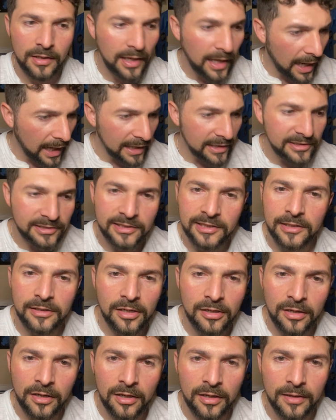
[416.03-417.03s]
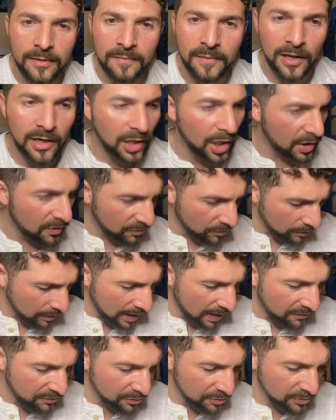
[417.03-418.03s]
I see it a lot. A lot of them
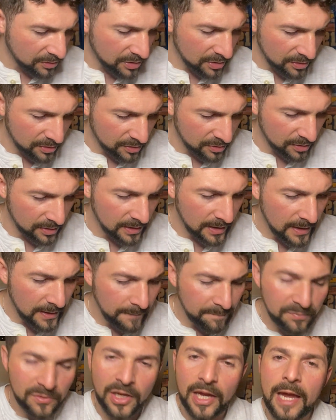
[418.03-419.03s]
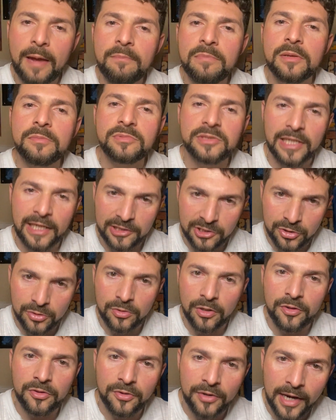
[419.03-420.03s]
have the emblem
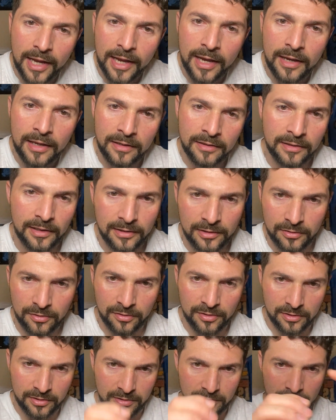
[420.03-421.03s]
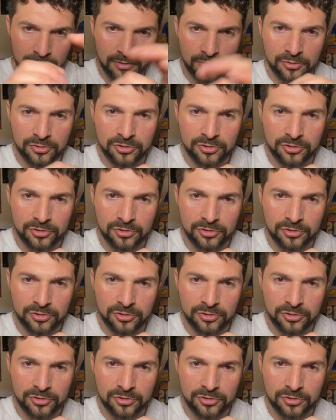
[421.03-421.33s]
tattooed on their hand. The little